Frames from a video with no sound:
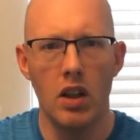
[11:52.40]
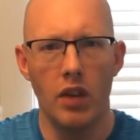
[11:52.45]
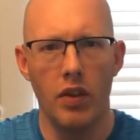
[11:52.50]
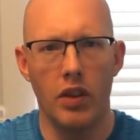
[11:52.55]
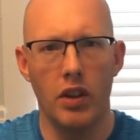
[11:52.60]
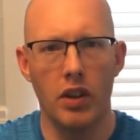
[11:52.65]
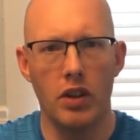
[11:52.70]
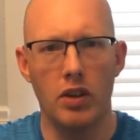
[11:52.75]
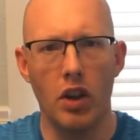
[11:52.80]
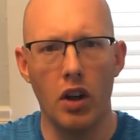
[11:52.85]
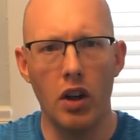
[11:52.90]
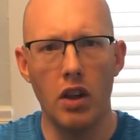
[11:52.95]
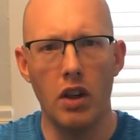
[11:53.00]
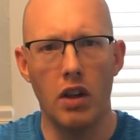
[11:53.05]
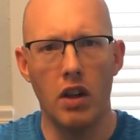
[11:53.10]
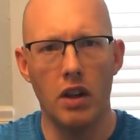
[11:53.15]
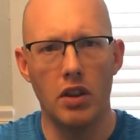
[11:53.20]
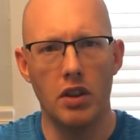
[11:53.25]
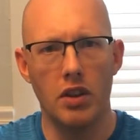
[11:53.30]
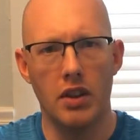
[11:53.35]
the dirt
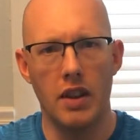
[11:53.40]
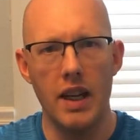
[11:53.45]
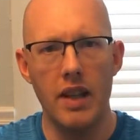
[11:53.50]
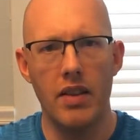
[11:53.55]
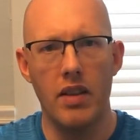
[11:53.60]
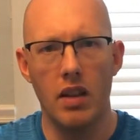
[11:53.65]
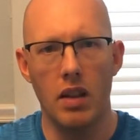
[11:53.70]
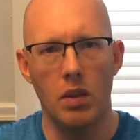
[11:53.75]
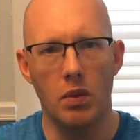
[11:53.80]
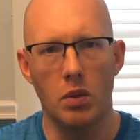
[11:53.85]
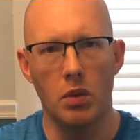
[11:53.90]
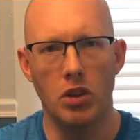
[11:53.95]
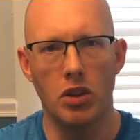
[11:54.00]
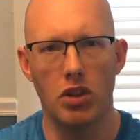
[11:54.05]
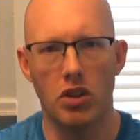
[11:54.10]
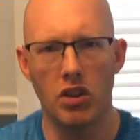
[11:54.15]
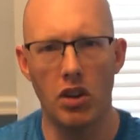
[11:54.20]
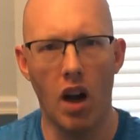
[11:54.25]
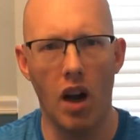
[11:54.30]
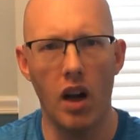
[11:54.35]
underneath it would
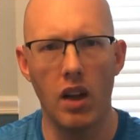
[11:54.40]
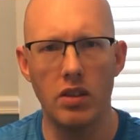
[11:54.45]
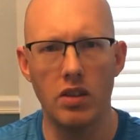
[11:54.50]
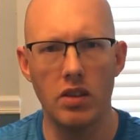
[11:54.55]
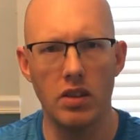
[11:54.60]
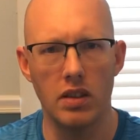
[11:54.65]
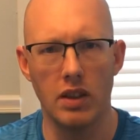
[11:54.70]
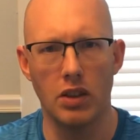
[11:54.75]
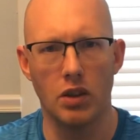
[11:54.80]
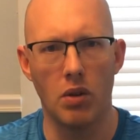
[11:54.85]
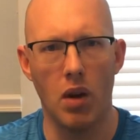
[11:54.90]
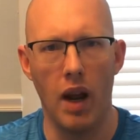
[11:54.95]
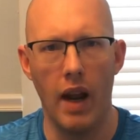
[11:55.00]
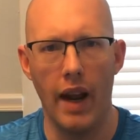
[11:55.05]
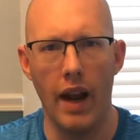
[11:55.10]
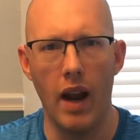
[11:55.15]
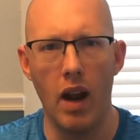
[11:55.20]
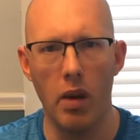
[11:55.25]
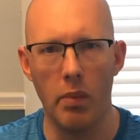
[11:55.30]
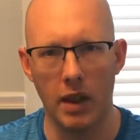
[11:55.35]
just constantly dry
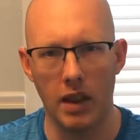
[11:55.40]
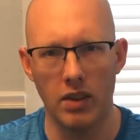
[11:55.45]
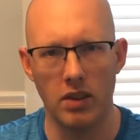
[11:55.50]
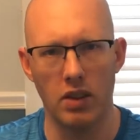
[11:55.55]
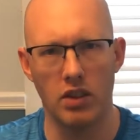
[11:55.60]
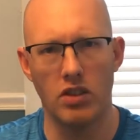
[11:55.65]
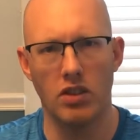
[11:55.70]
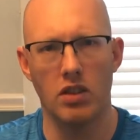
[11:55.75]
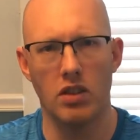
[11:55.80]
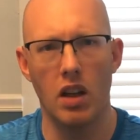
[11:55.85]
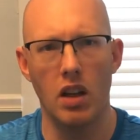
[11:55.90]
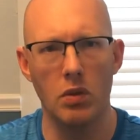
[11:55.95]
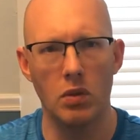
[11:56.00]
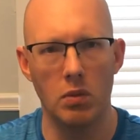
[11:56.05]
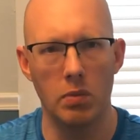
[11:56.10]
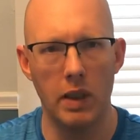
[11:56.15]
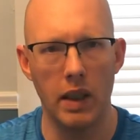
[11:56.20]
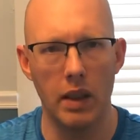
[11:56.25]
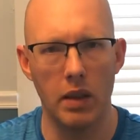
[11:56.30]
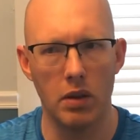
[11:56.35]
out, because the sun would
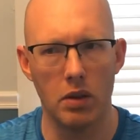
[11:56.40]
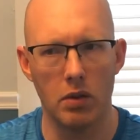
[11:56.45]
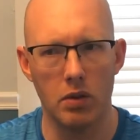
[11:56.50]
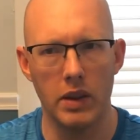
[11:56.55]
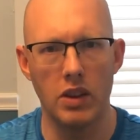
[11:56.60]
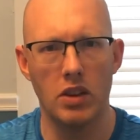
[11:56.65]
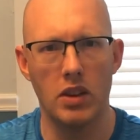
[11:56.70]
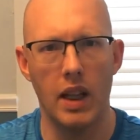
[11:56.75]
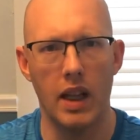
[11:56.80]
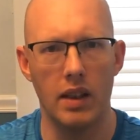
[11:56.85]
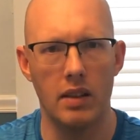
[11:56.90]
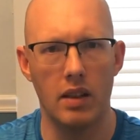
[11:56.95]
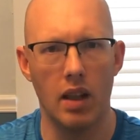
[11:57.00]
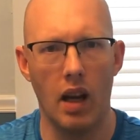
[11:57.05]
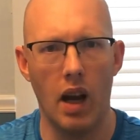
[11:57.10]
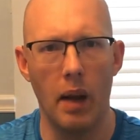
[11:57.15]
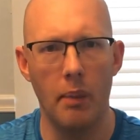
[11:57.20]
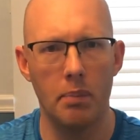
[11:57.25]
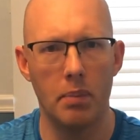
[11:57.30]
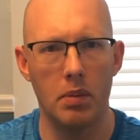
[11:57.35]
be able to reach that
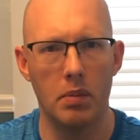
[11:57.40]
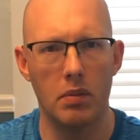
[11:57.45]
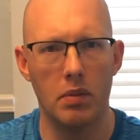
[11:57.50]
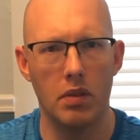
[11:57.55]
top